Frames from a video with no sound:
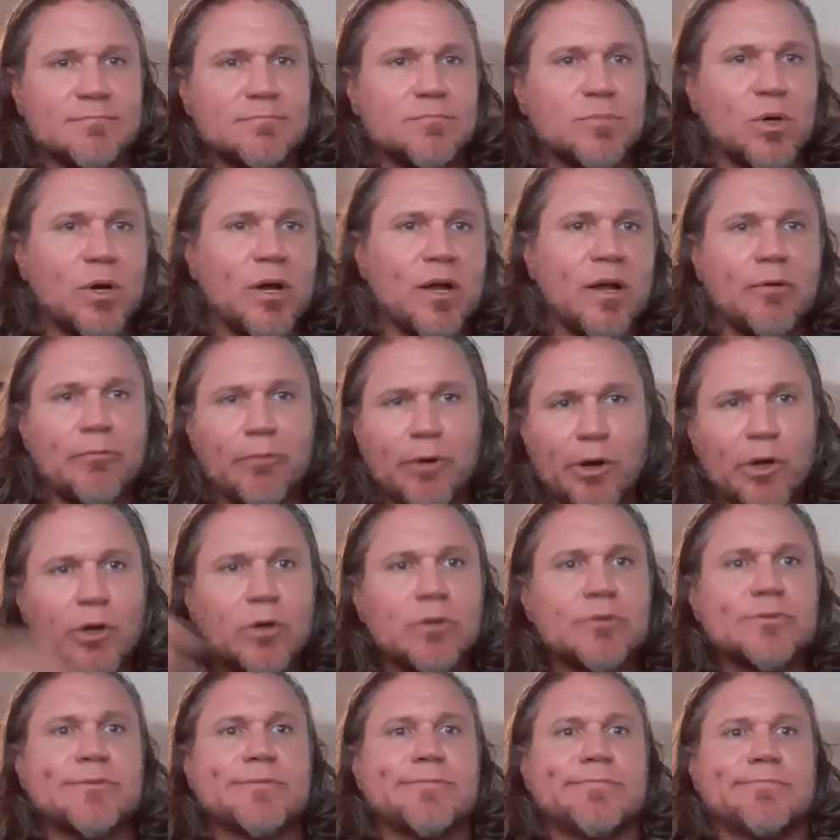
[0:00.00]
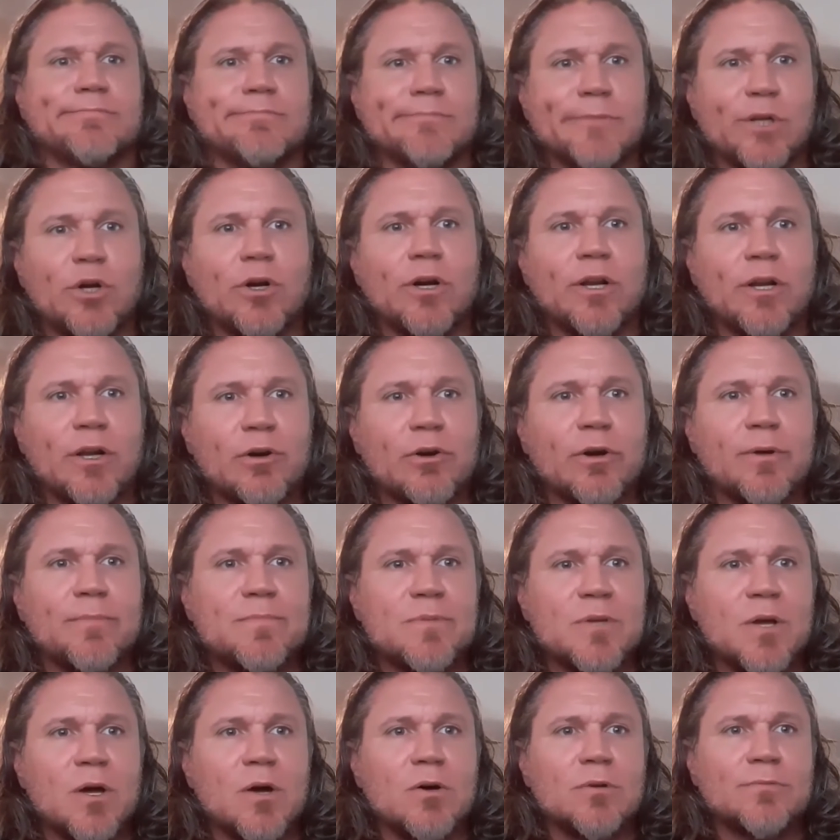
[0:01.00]
Brian Rose, learning
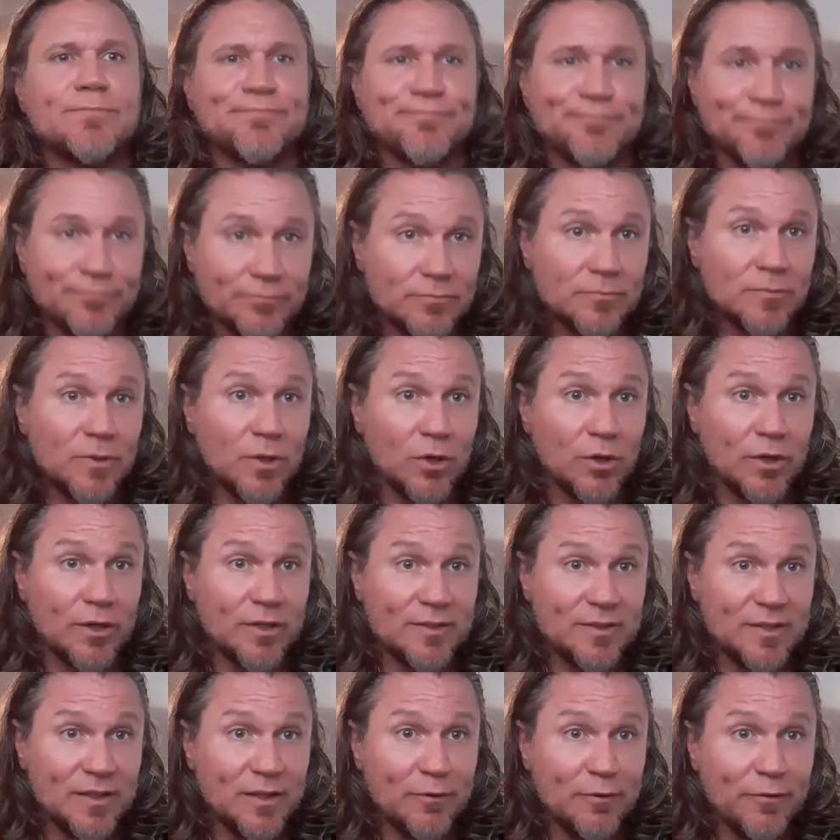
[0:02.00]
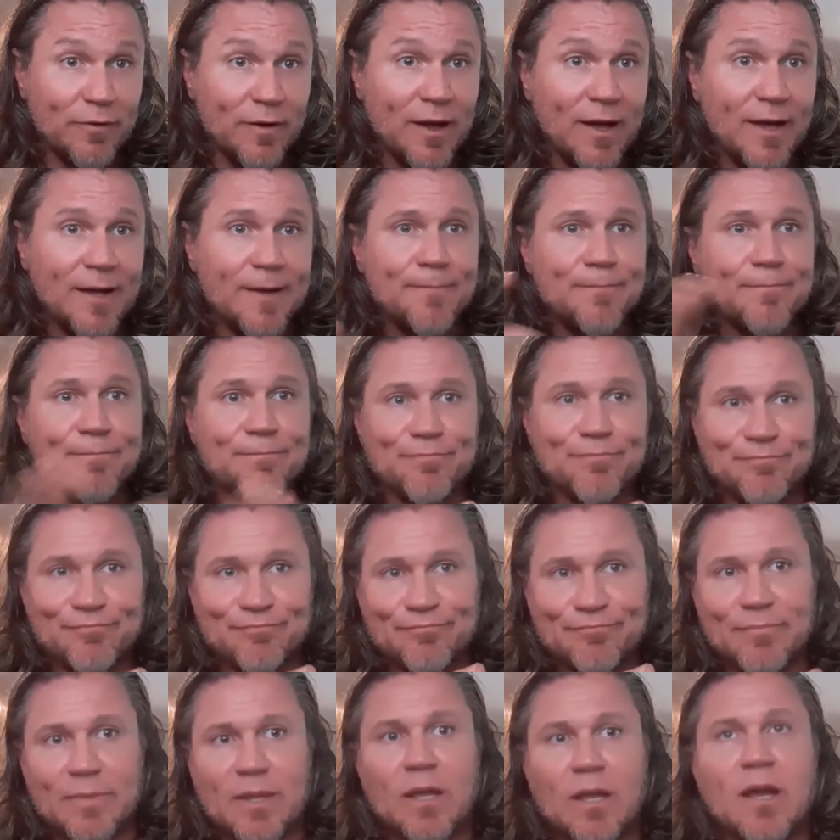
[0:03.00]
crypto, learning DeFi,
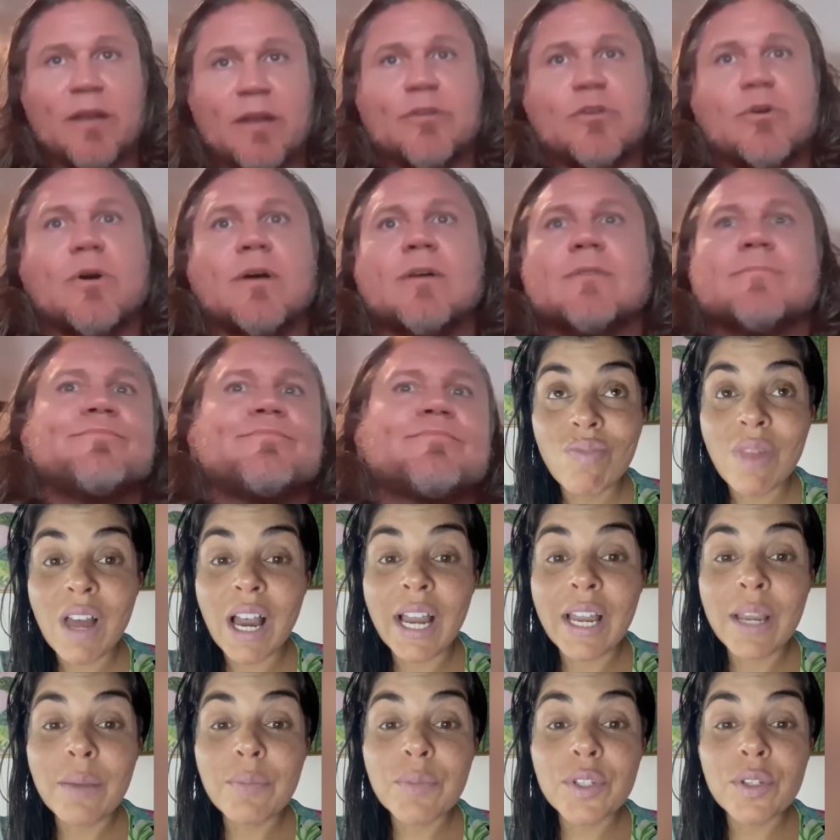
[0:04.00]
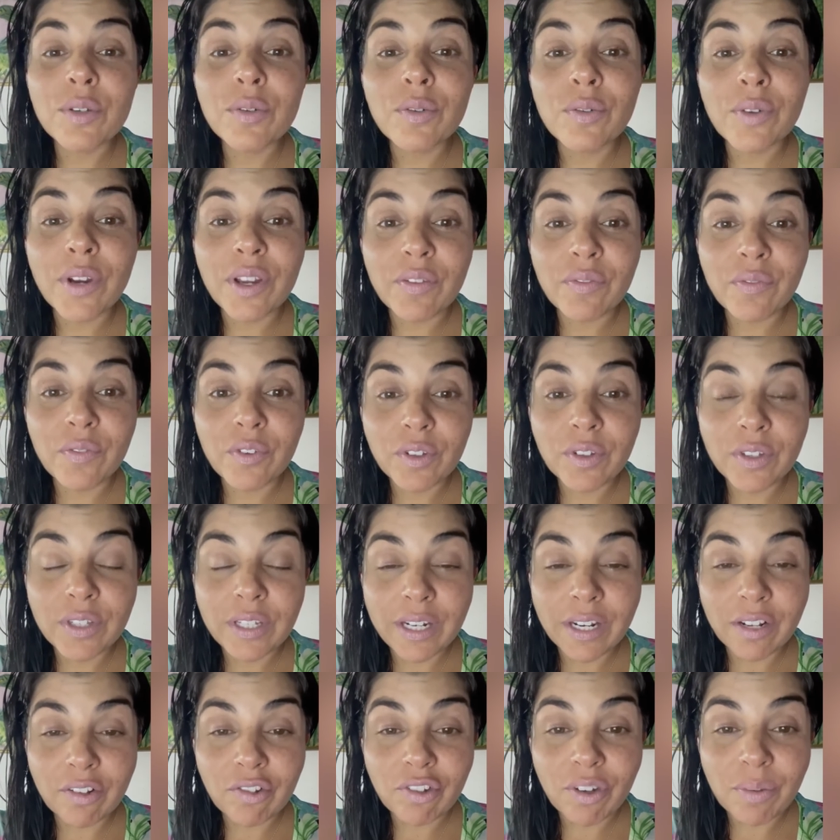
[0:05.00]
gotta do it. I am so grateful that
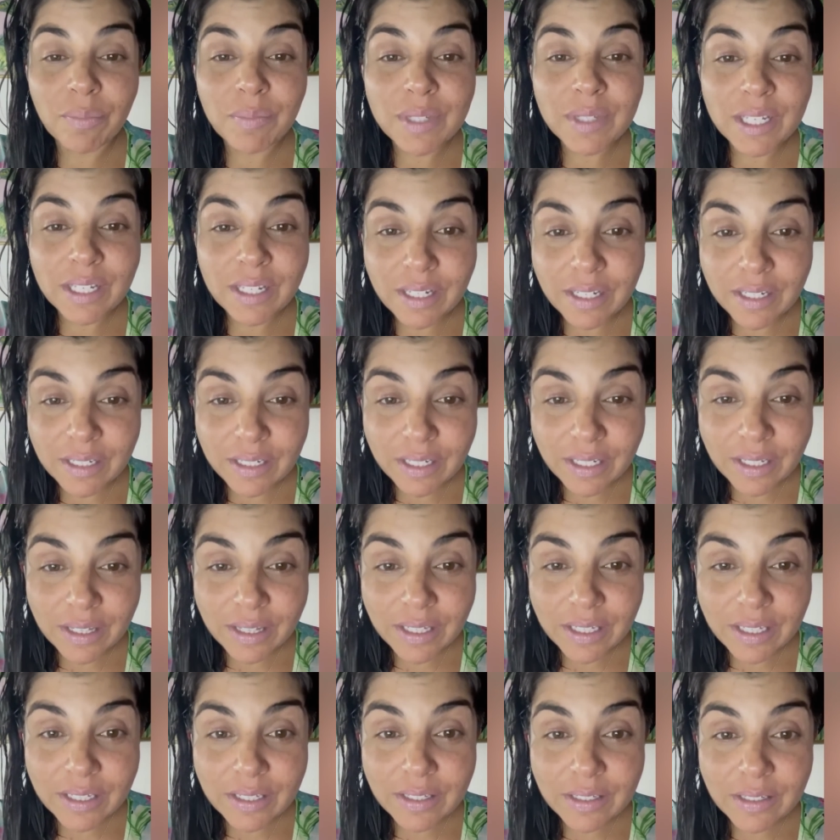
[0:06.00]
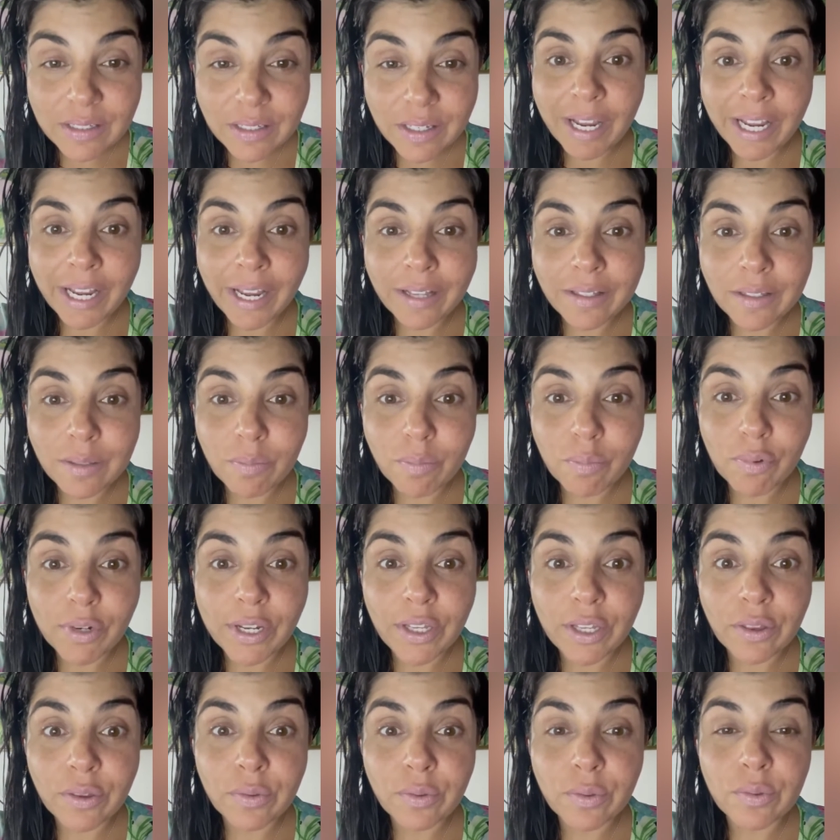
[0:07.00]
I jumped in and did this. I had to
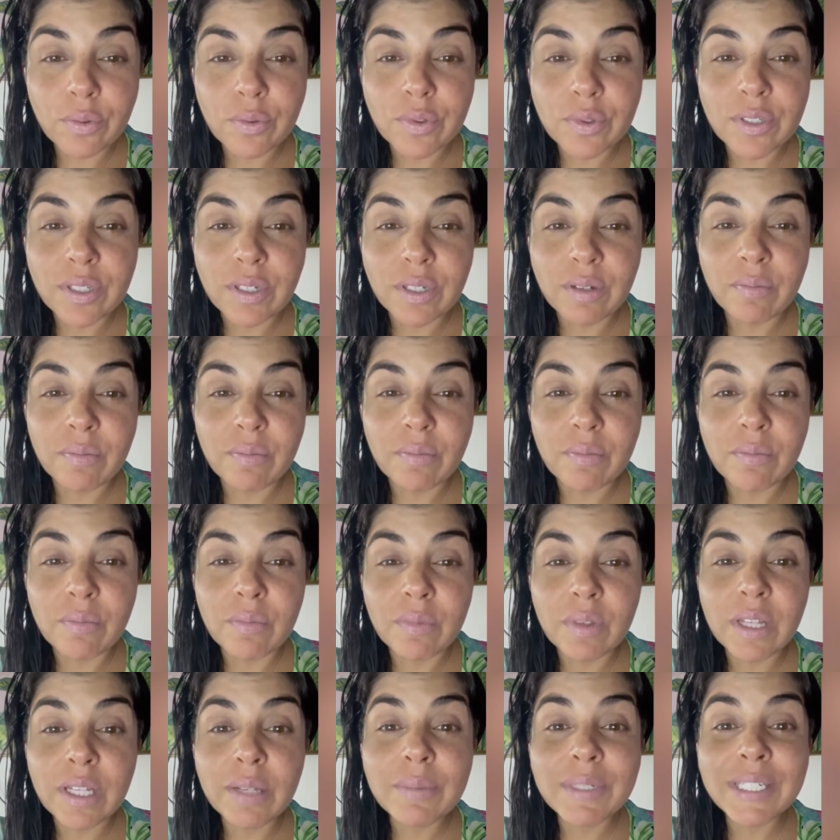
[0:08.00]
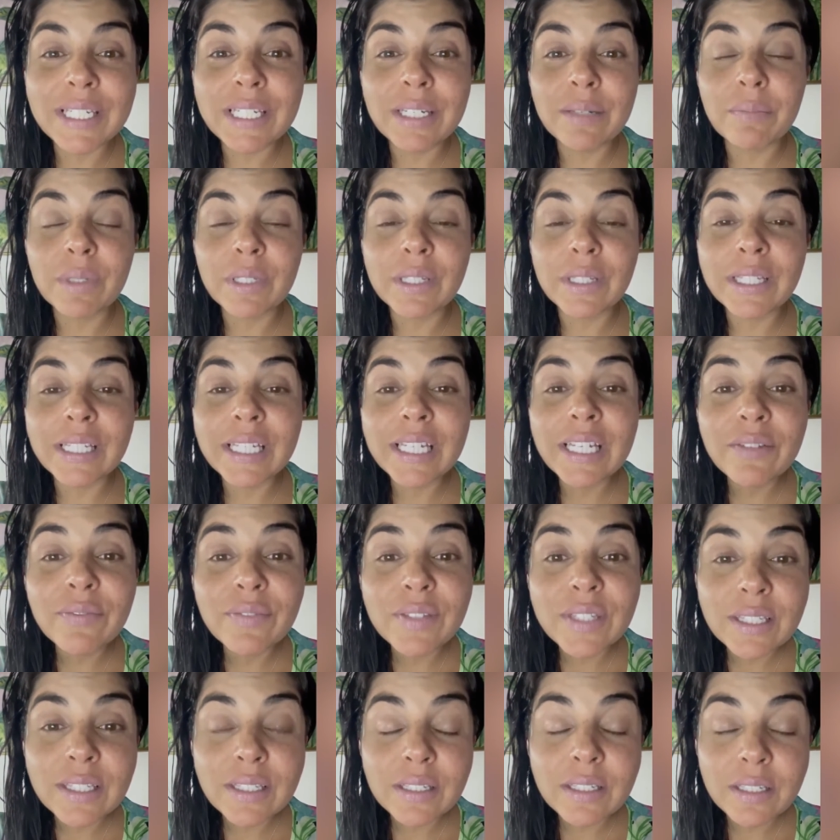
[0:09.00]
break through some limiting
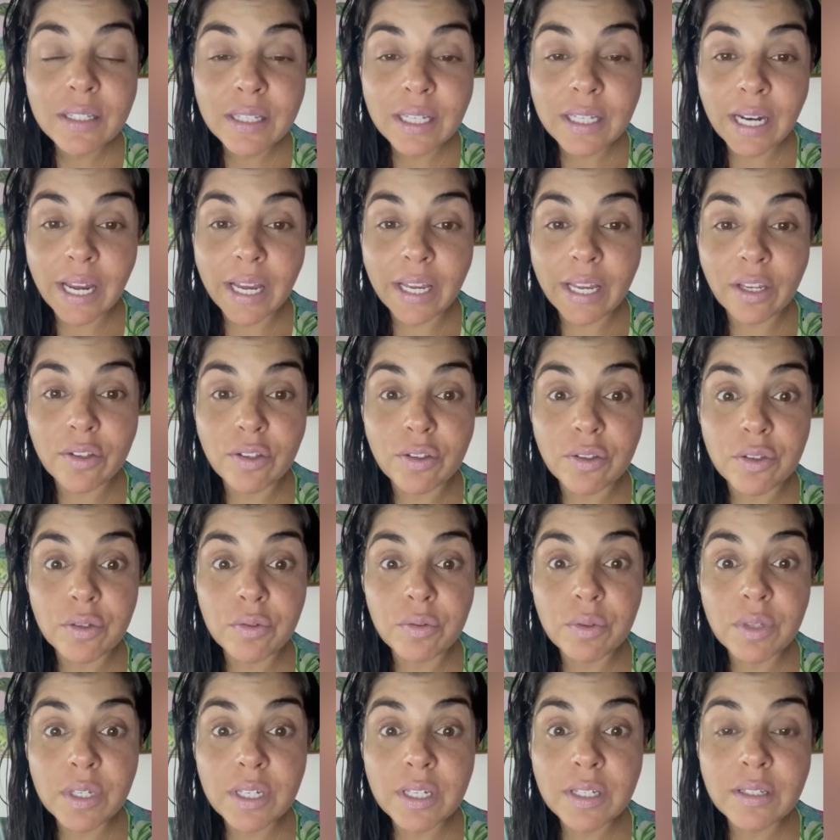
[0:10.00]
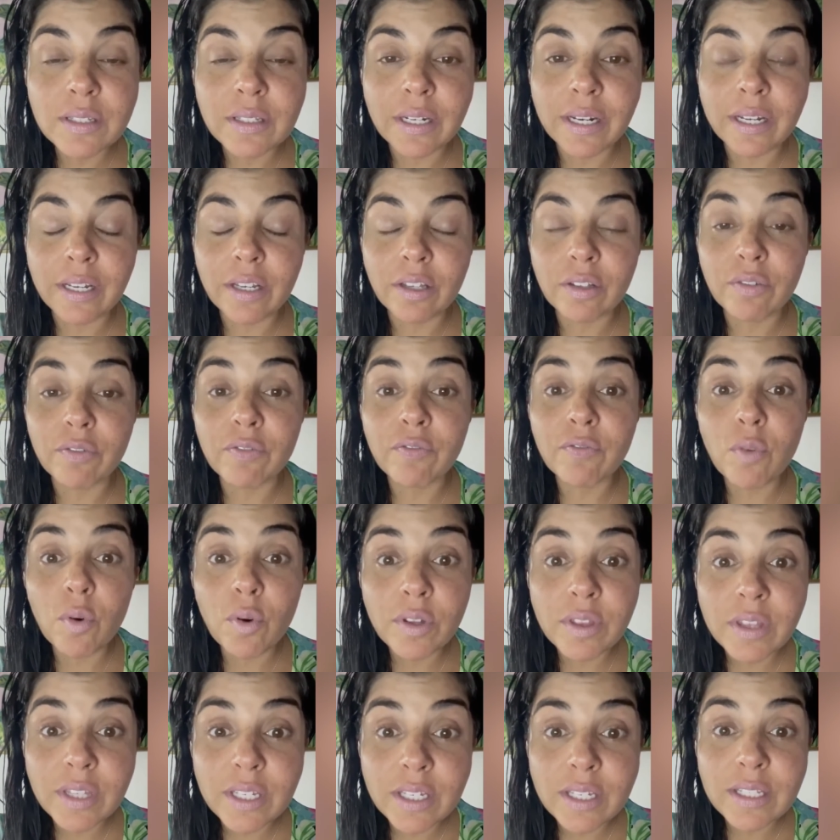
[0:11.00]
beliefs that I can do this, that I can
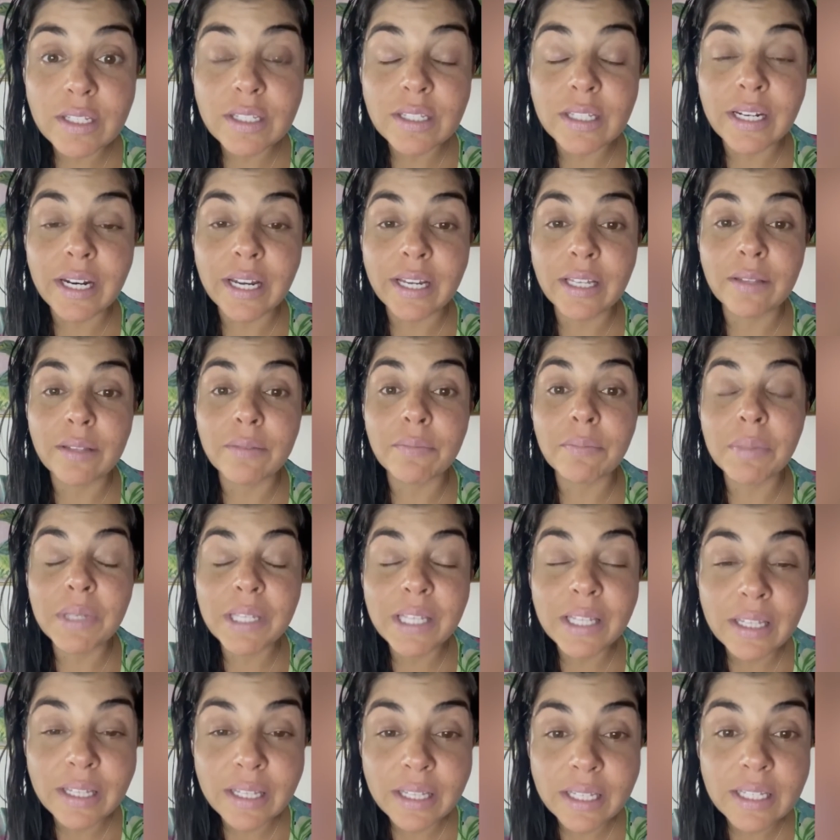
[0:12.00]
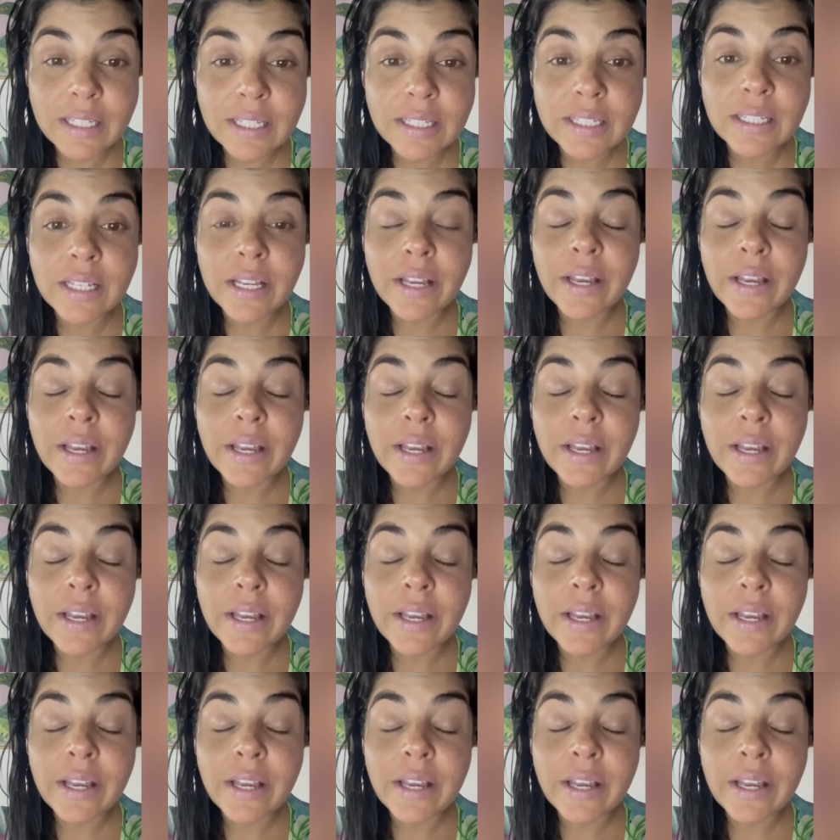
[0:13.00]
afford this, that I can be in this.